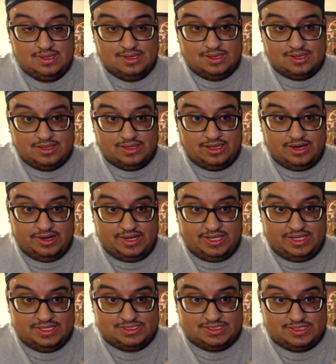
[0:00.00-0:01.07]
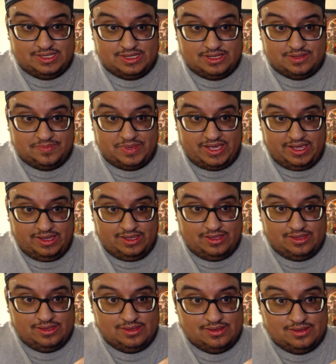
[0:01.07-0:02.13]
There is the back
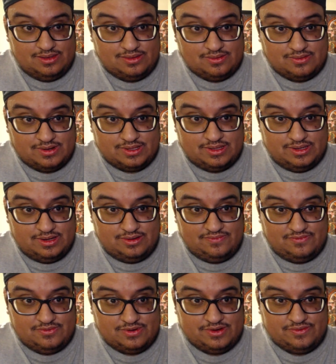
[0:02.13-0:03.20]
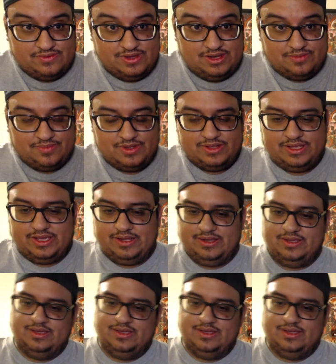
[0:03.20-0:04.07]
right there if you want to read up on that.